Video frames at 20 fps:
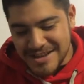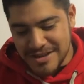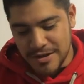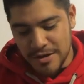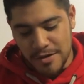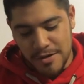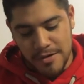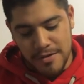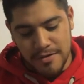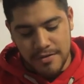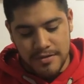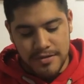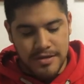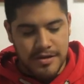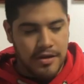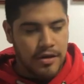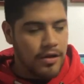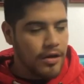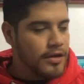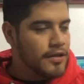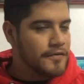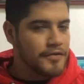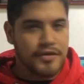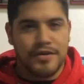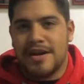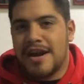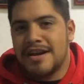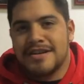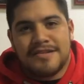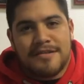so all of you
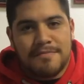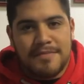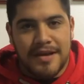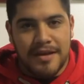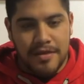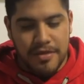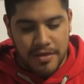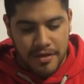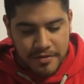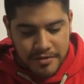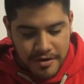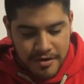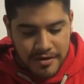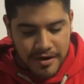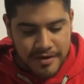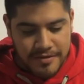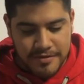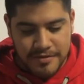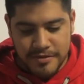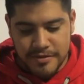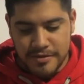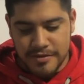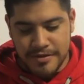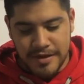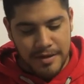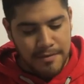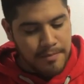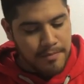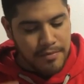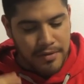guys are playing Thunder, and
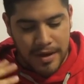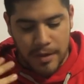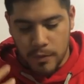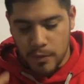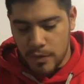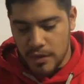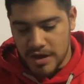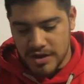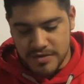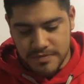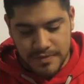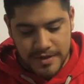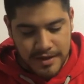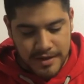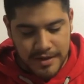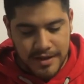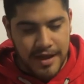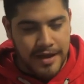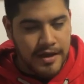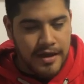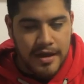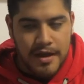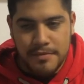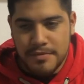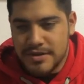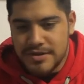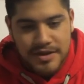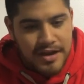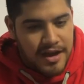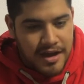they brainwash me like
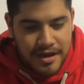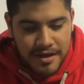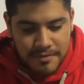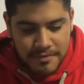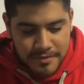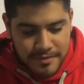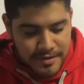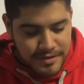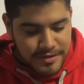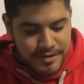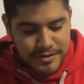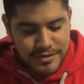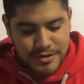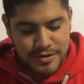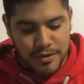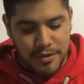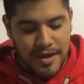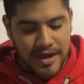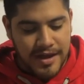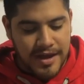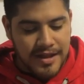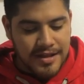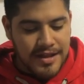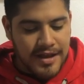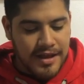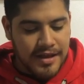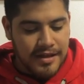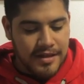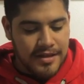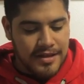every time. So I get
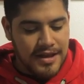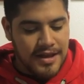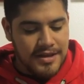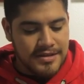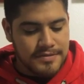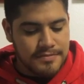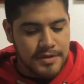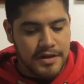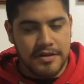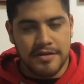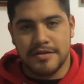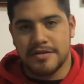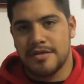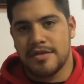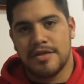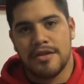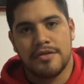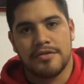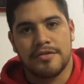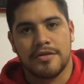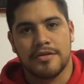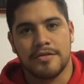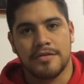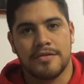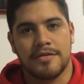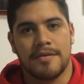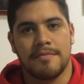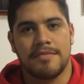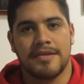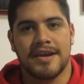like a last minute Thunder
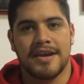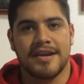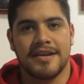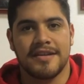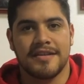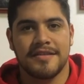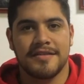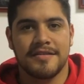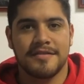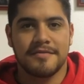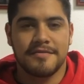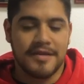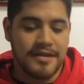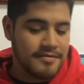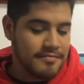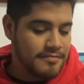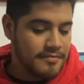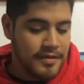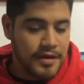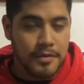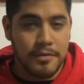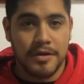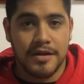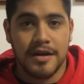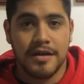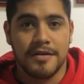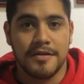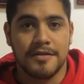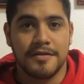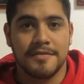core and play it. I knew you were
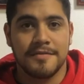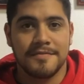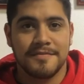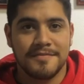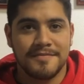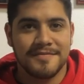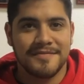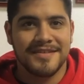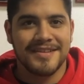playing Thunder.